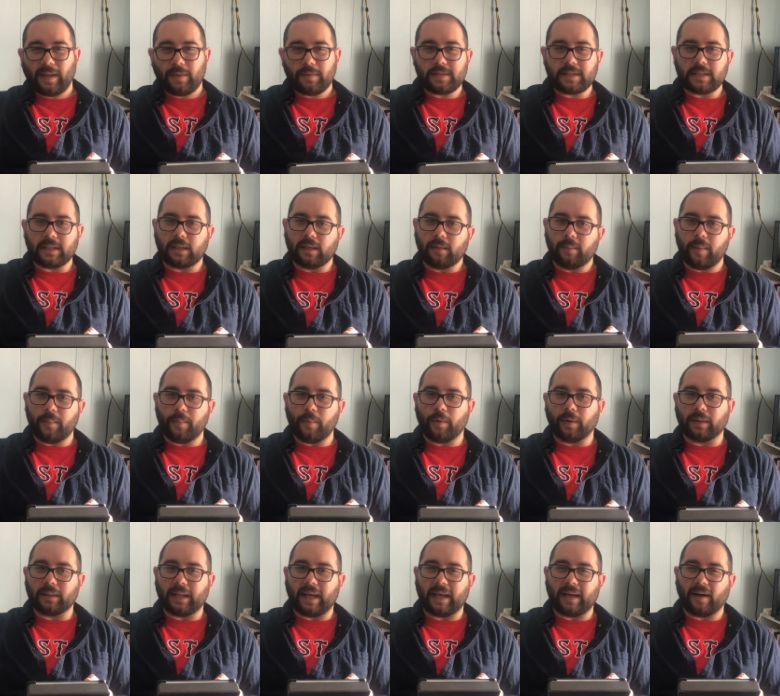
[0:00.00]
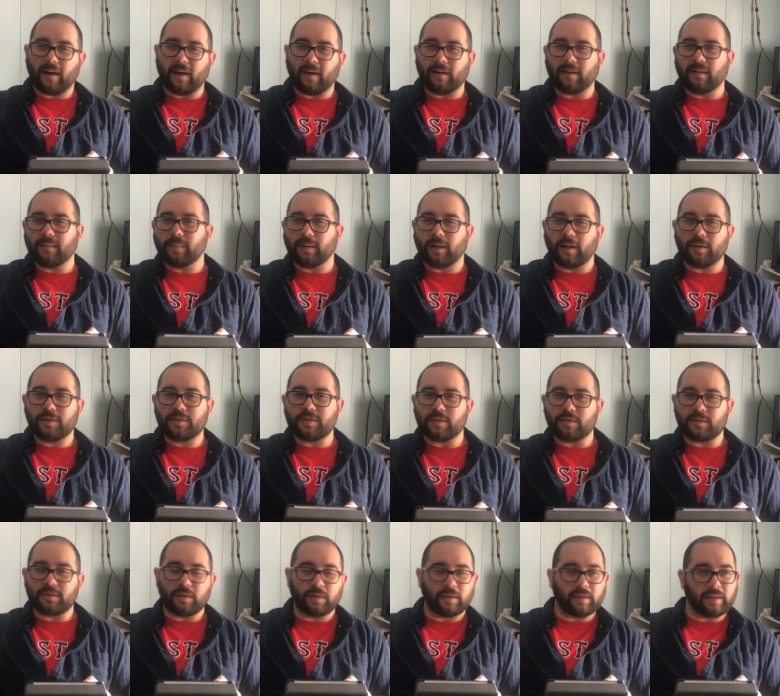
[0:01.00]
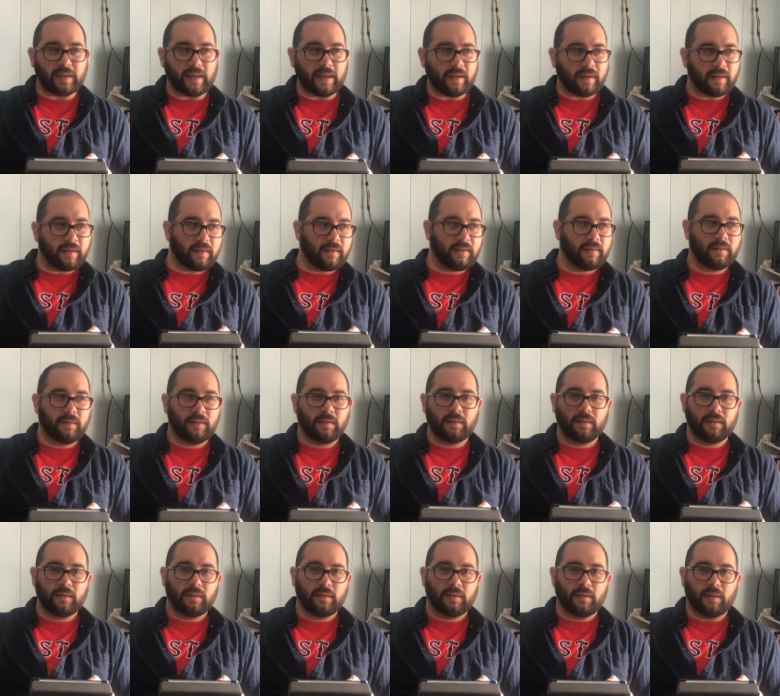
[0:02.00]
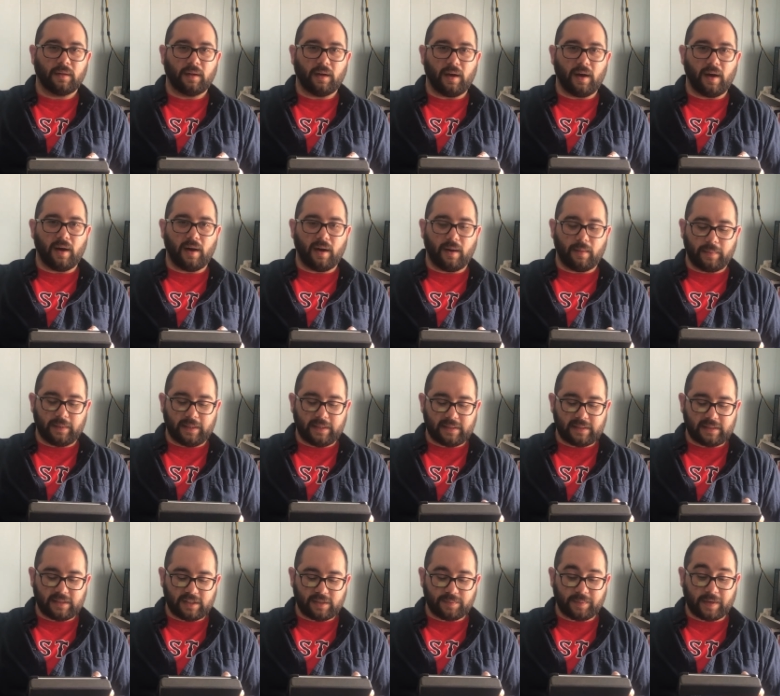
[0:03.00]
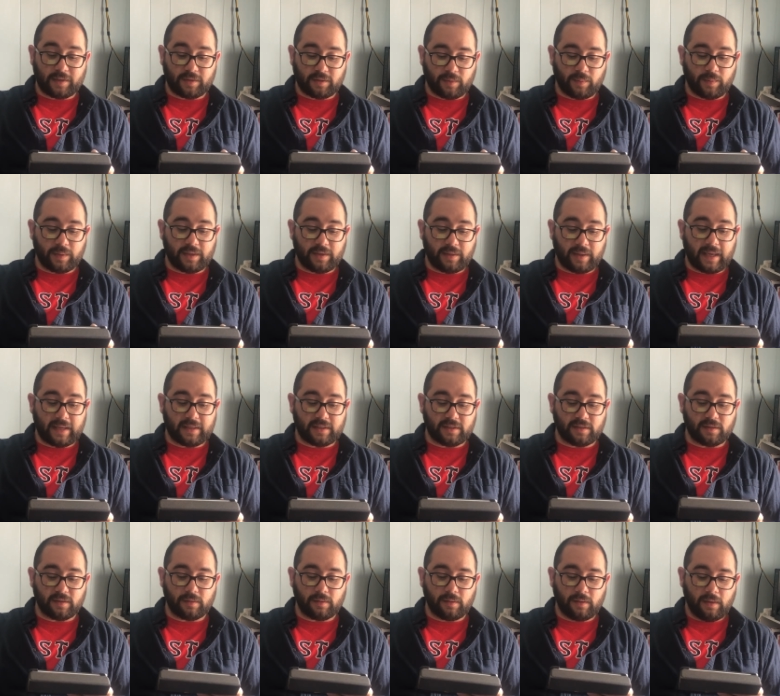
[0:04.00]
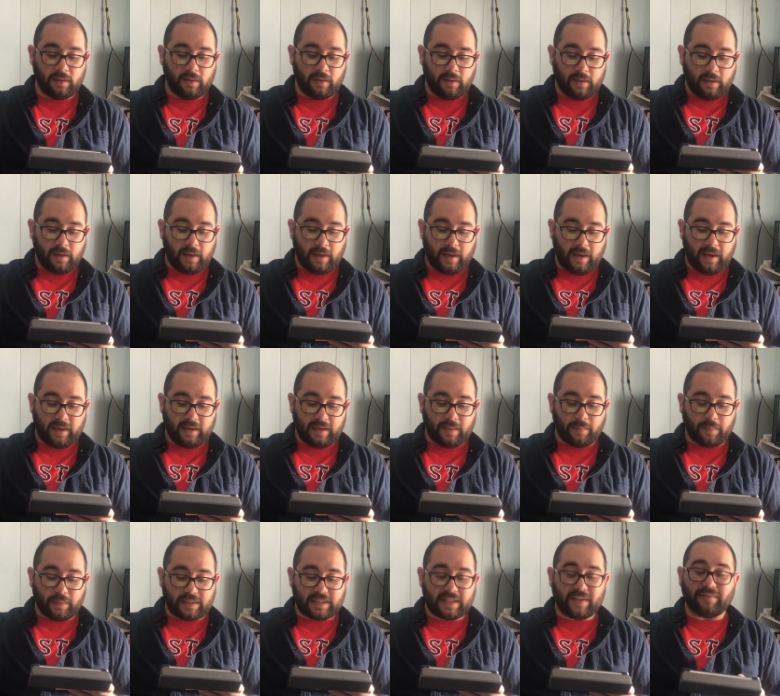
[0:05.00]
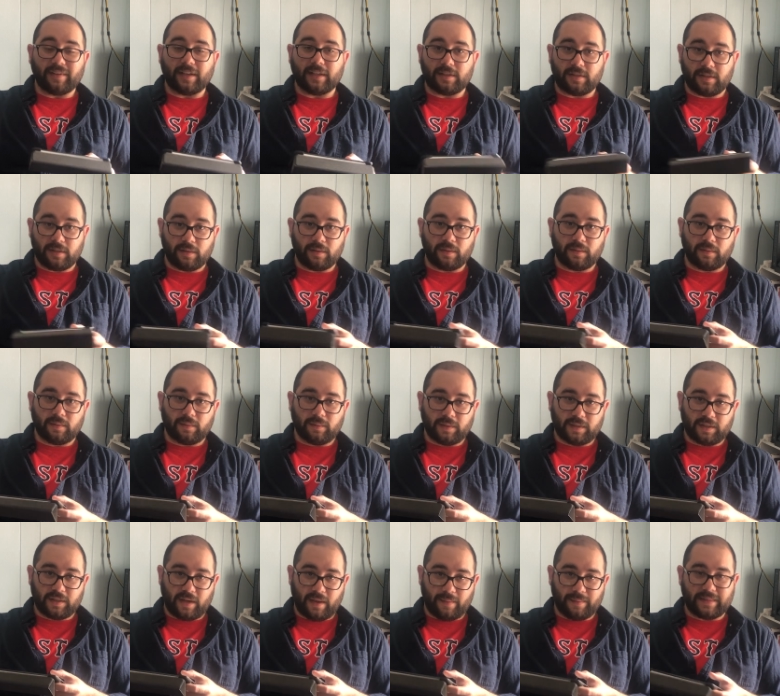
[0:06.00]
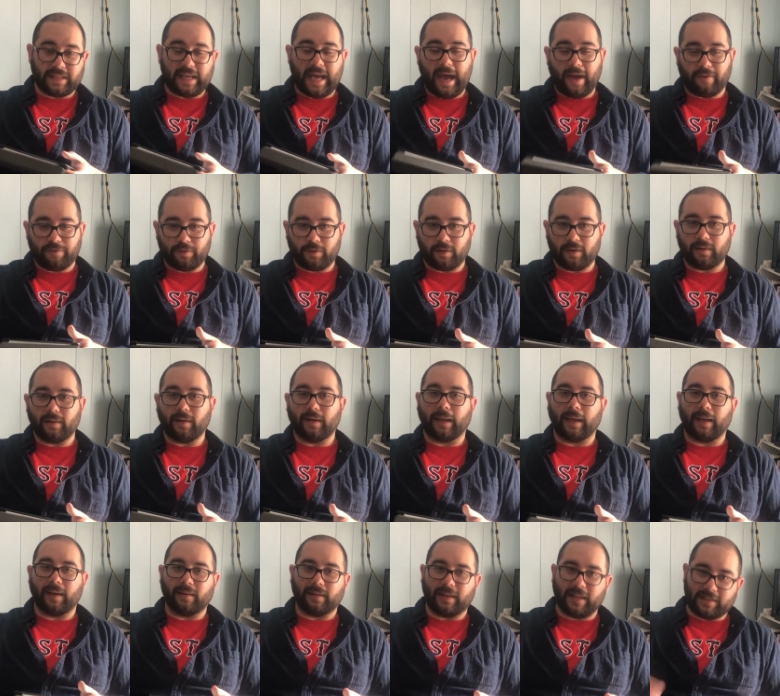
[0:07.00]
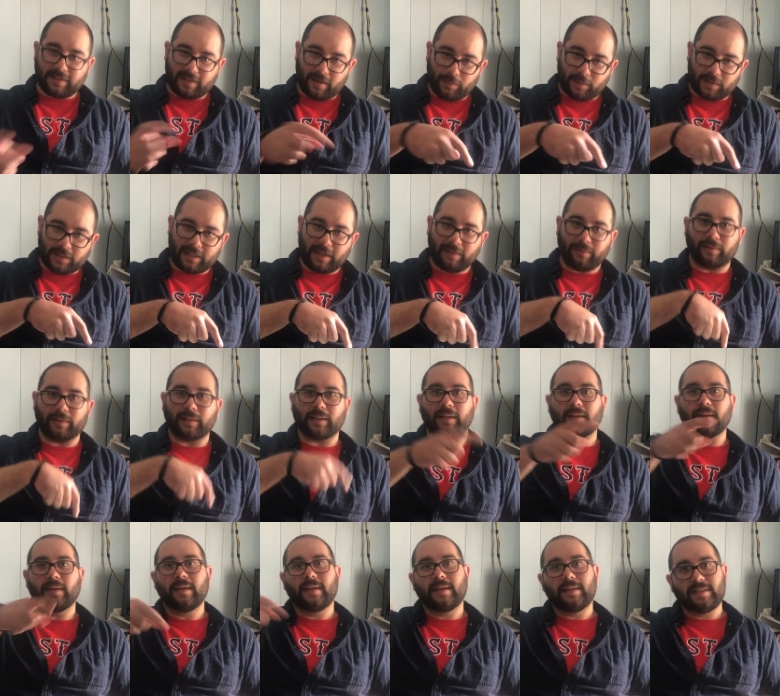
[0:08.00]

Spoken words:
It's a little bit more lighthearted, but also sort of like ominous, especially when you get to number 72, which comes after it. Again, that's number 70.